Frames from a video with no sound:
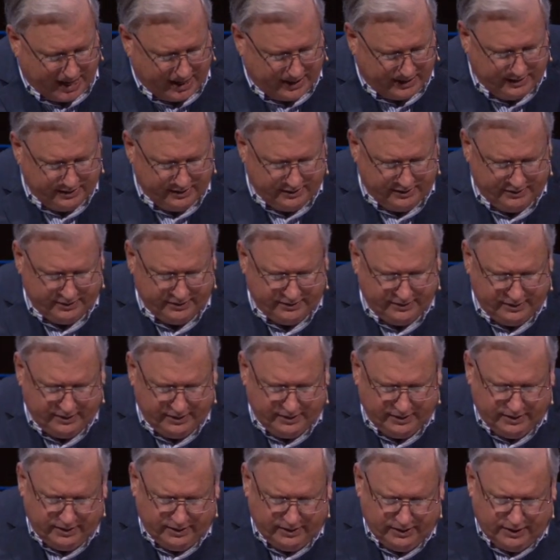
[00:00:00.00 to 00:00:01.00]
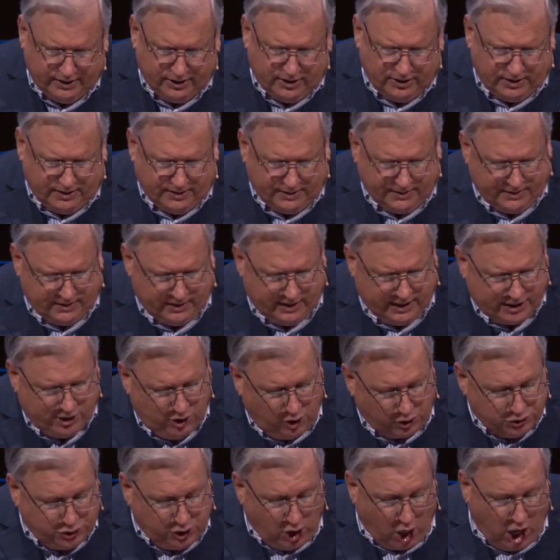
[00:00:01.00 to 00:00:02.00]
it. He
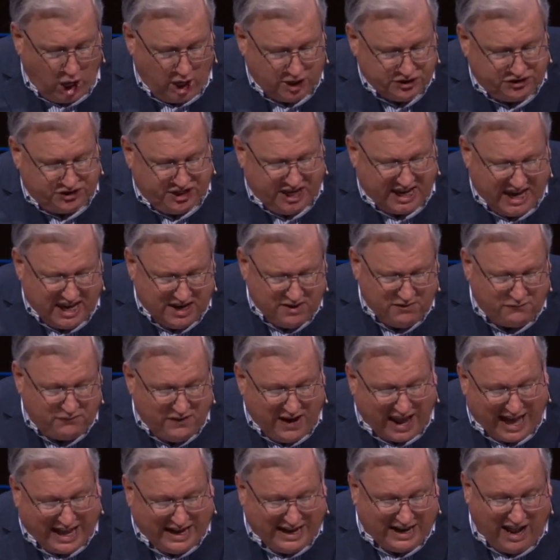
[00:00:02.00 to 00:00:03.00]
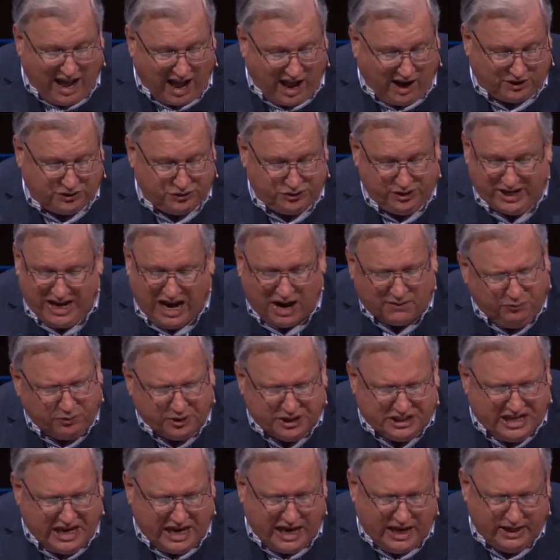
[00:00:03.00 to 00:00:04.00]
goes on, 10 fatted oxen every
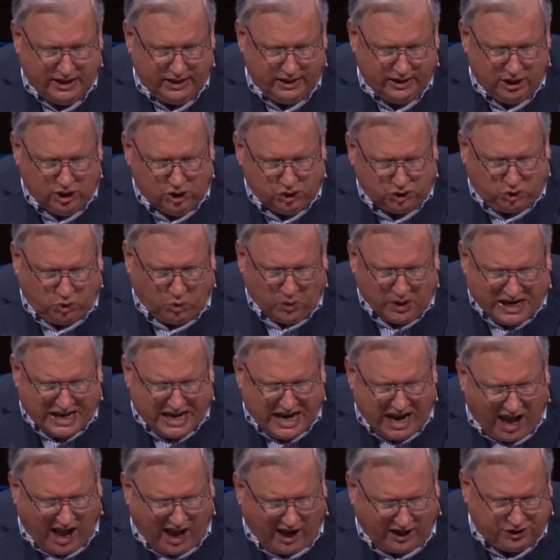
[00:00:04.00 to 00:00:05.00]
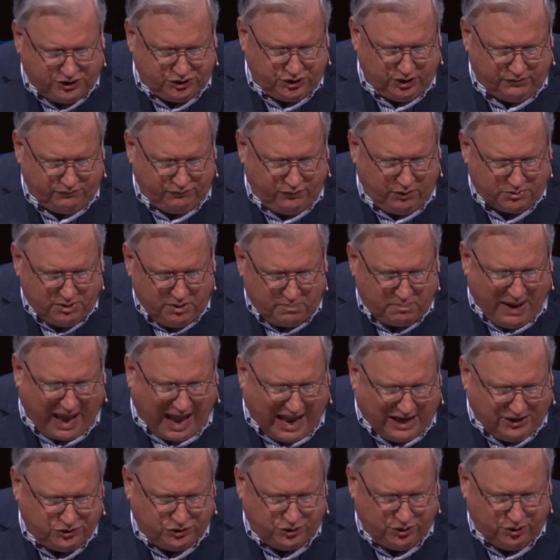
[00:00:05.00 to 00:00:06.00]
day, 20 oxen from the
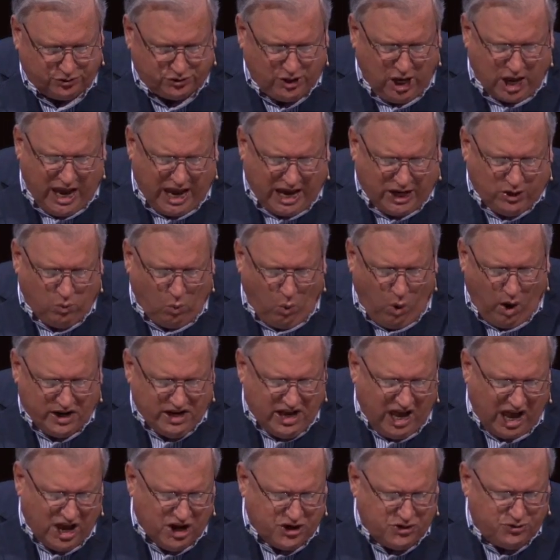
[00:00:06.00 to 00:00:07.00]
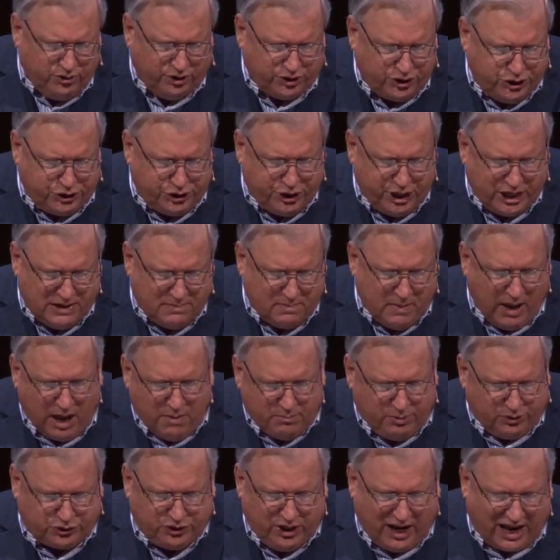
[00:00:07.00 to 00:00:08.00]
pastures, and 100 sheep
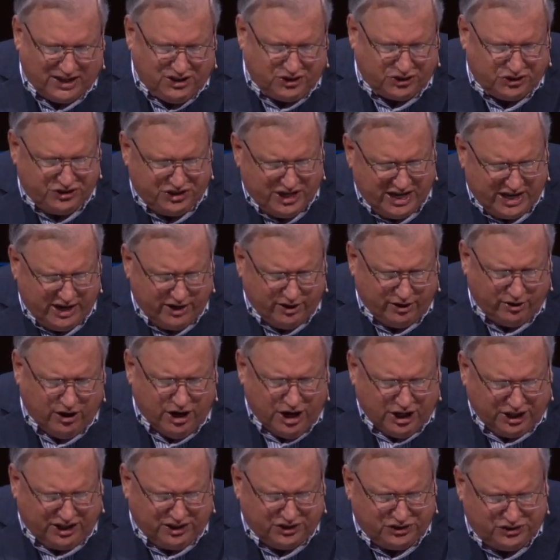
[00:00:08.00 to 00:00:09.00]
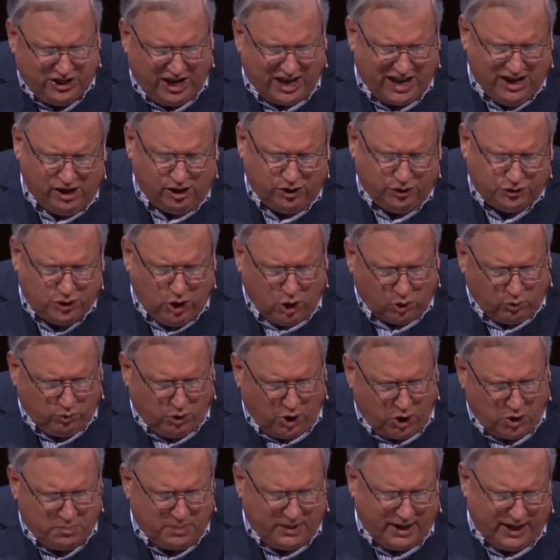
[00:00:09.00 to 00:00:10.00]
besides deer, gazelles,
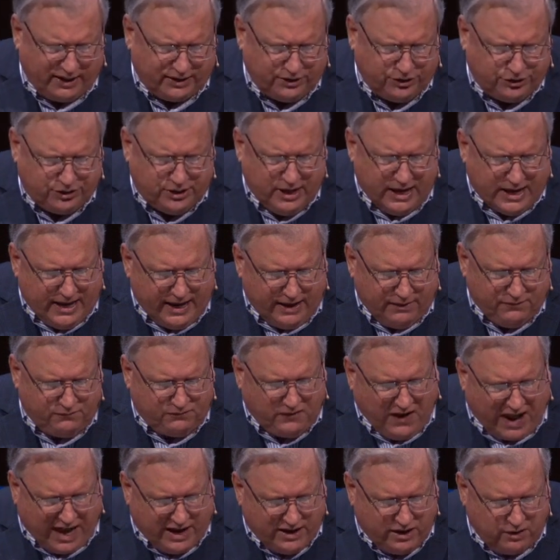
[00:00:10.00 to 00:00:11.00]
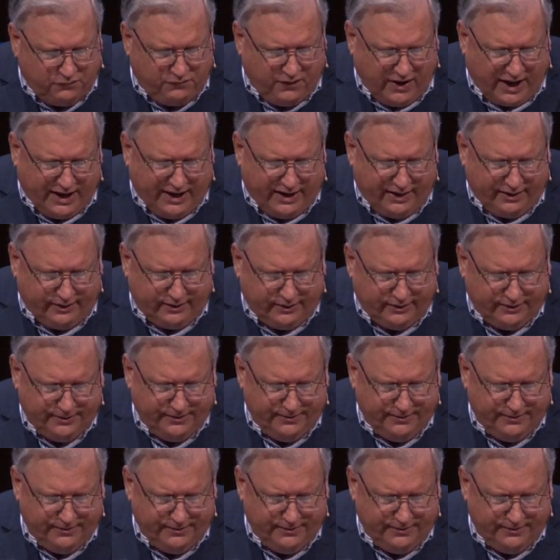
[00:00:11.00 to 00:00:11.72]
roebucks, and fatted fowl.